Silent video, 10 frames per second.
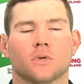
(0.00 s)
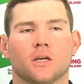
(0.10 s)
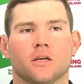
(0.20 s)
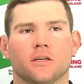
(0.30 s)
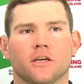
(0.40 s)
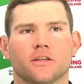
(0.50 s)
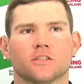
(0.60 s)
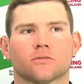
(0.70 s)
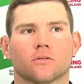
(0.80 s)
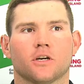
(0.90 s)
Yeah,
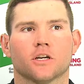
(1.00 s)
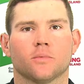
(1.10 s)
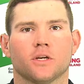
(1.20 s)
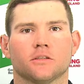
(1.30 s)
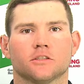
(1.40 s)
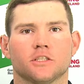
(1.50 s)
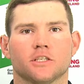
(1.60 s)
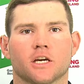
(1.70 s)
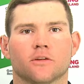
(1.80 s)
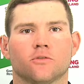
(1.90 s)
that's right. I mean, she's
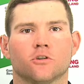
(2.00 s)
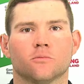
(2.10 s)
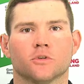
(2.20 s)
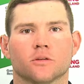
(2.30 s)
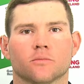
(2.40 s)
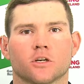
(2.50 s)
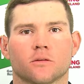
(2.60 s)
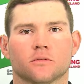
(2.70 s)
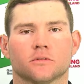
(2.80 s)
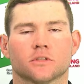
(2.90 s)
out of form at the
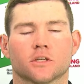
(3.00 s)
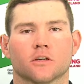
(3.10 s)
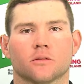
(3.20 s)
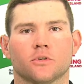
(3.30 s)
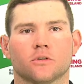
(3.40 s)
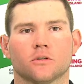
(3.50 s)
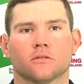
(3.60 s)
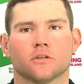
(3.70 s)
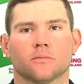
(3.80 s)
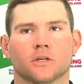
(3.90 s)
moment and it's going a bit
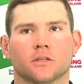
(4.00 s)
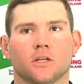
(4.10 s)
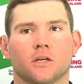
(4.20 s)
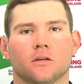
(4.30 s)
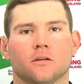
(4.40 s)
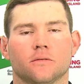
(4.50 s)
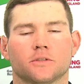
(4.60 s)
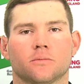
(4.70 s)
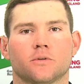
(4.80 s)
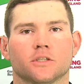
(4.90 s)
ordinary, but if
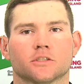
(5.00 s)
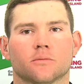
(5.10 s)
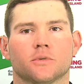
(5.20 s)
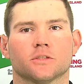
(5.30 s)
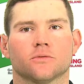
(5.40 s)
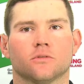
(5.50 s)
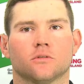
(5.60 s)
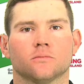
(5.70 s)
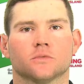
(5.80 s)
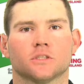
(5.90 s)
she brings her best
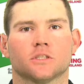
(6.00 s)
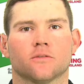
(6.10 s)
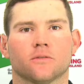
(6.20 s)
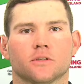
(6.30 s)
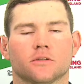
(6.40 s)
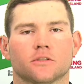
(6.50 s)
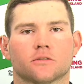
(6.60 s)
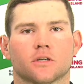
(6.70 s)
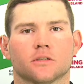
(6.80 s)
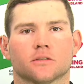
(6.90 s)
form, she's definitely in this race.